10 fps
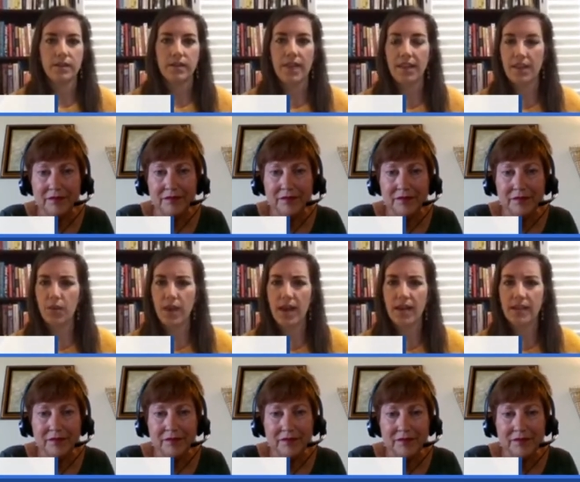Speaker 1: anything you
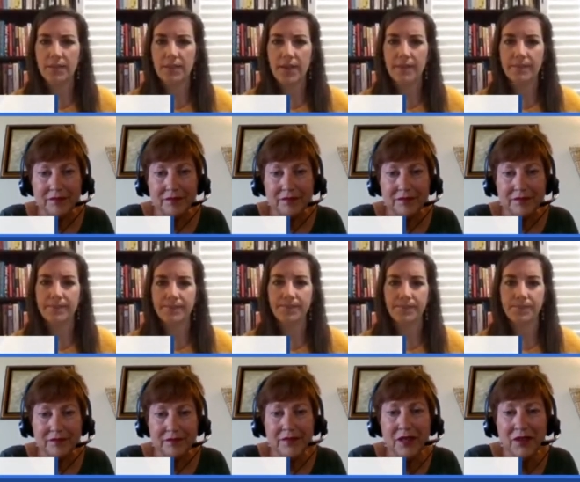want to add kim on that
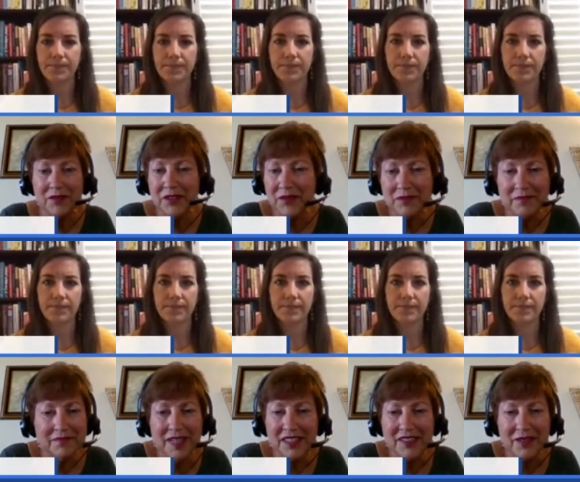
Speaker 2: oh you're
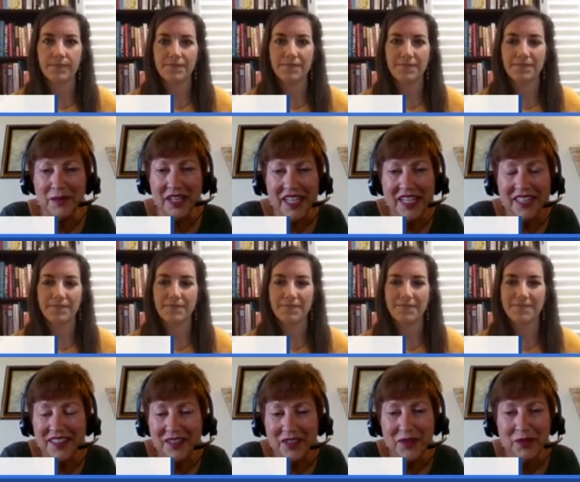I just want to add
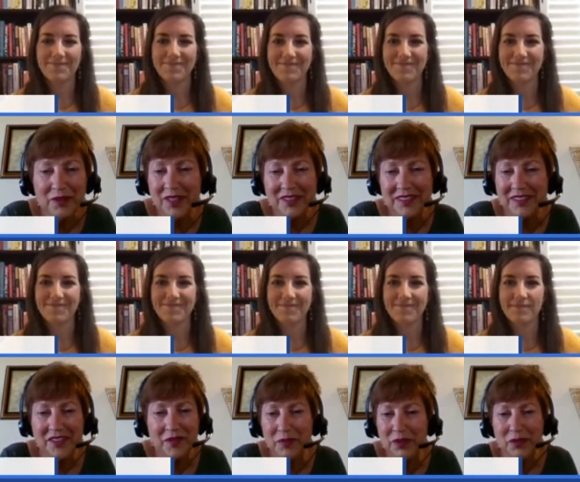that you are such
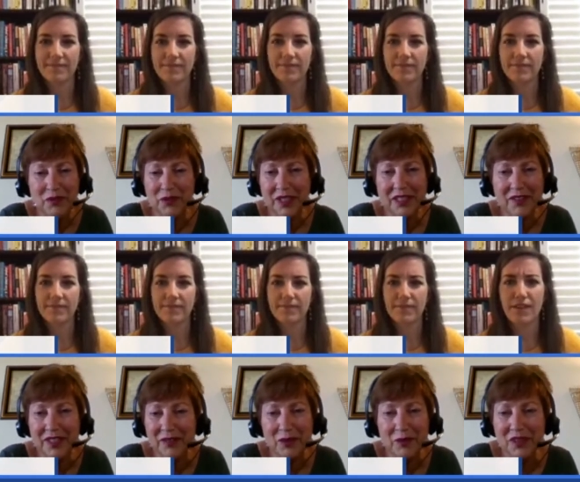a beautiful
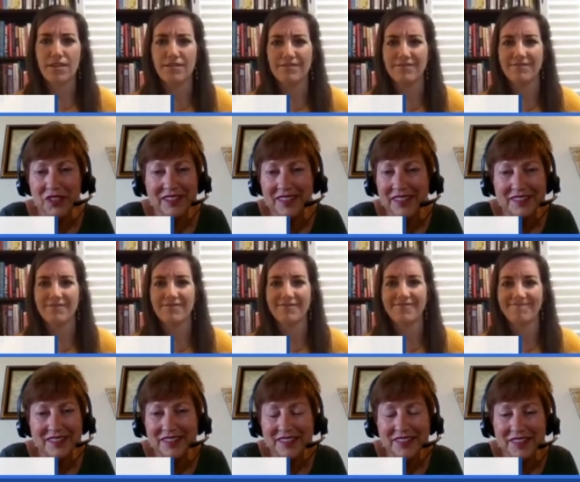caregiver, Melissa.
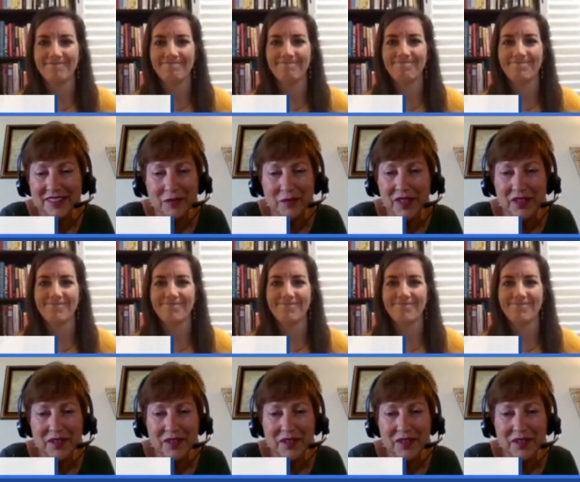Your mother